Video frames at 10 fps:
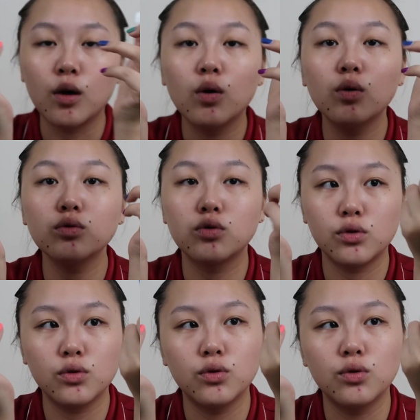
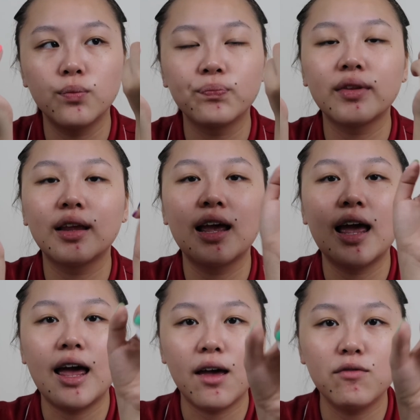go-to
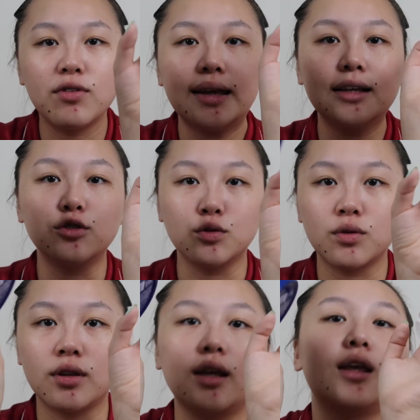heavy
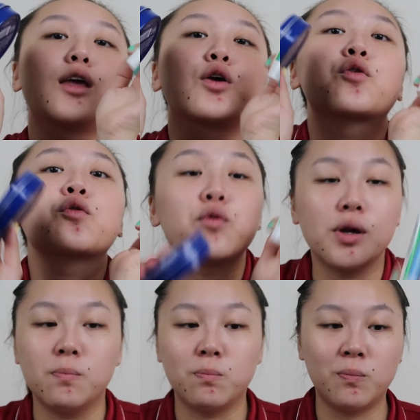duty
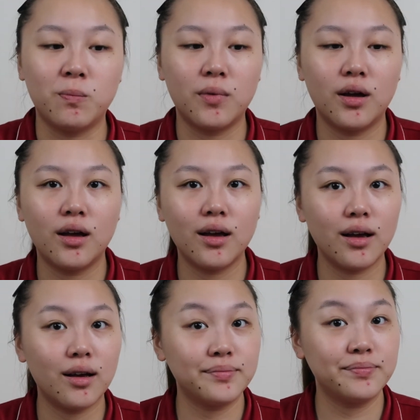cream.
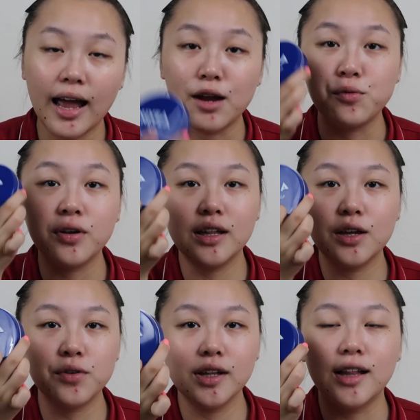I
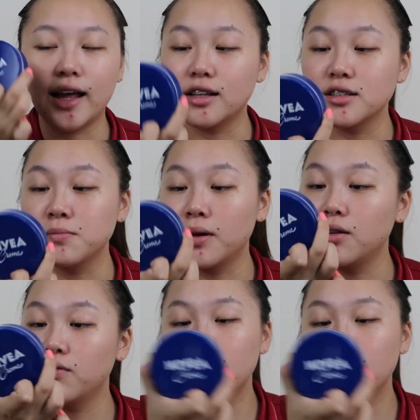really like the smell of